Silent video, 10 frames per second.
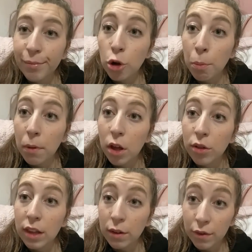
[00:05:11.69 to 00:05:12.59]
upload
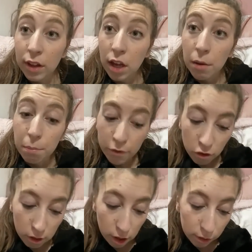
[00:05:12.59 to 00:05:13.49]
this video
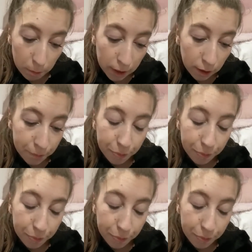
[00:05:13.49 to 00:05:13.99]
before I go to bed.